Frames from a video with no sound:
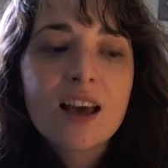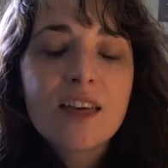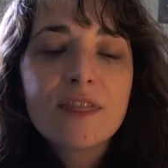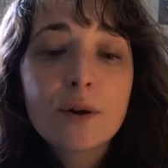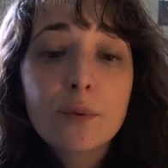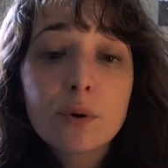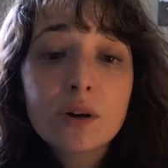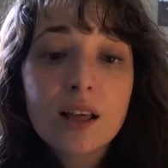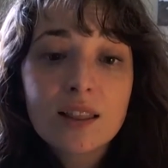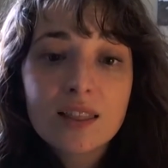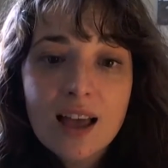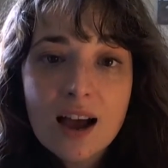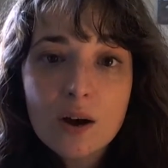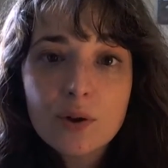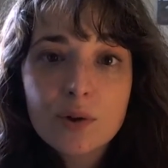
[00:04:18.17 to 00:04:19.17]
they will
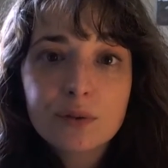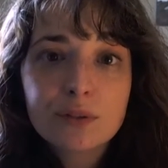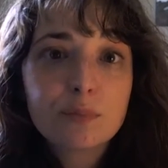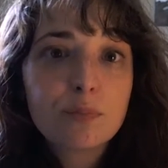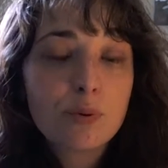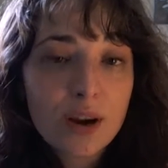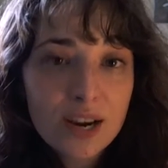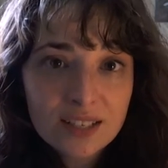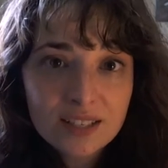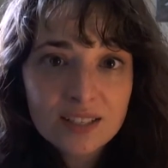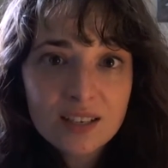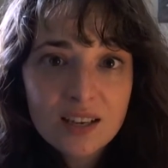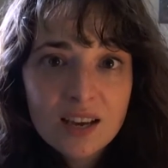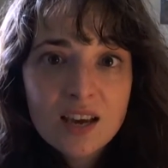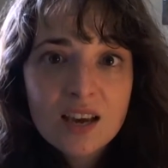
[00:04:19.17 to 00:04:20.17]
allow you to print
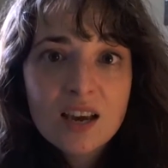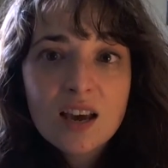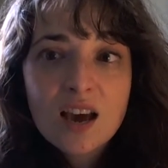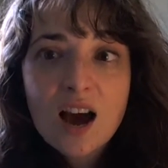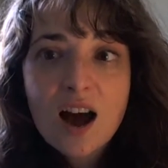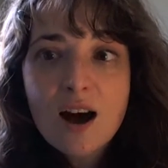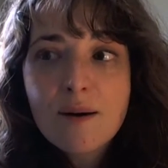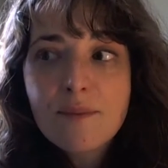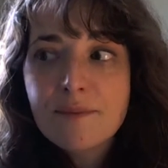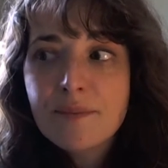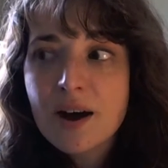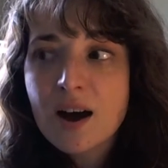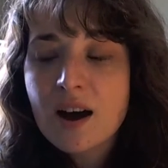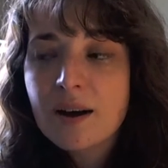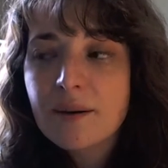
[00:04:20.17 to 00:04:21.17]

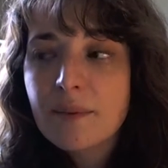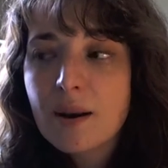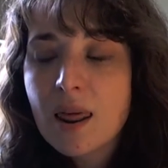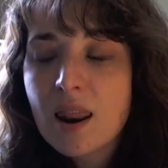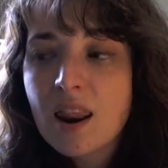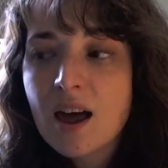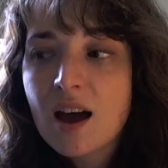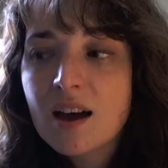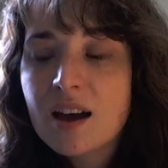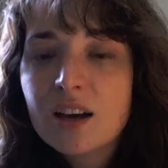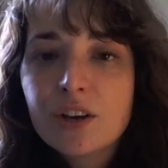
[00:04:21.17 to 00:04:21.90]
the